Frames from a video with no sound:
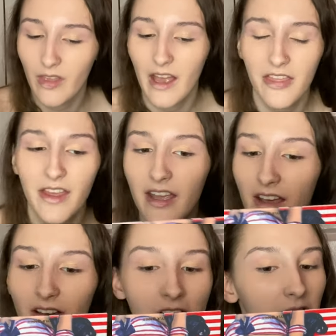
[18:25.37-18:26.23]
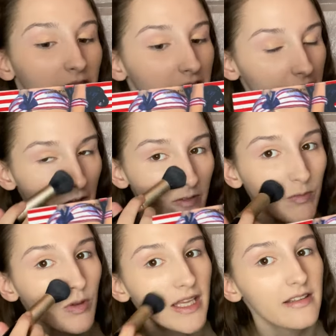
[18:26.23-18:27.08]
I think I have it, like I've
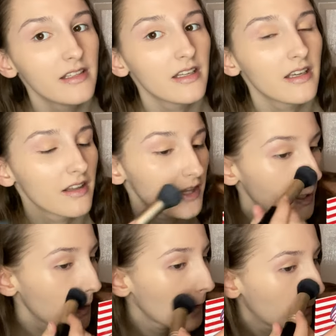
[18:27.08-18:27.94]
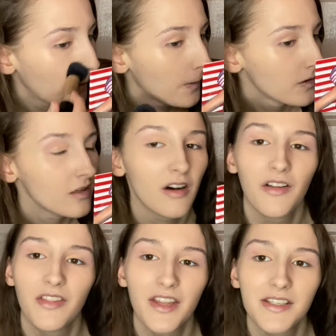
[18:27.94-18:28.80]
blended it, I think,
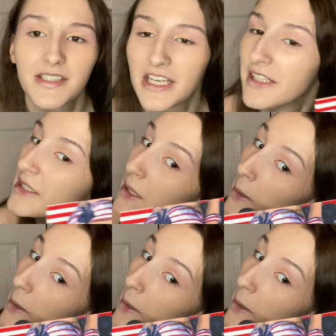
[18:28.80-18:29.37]
on this side.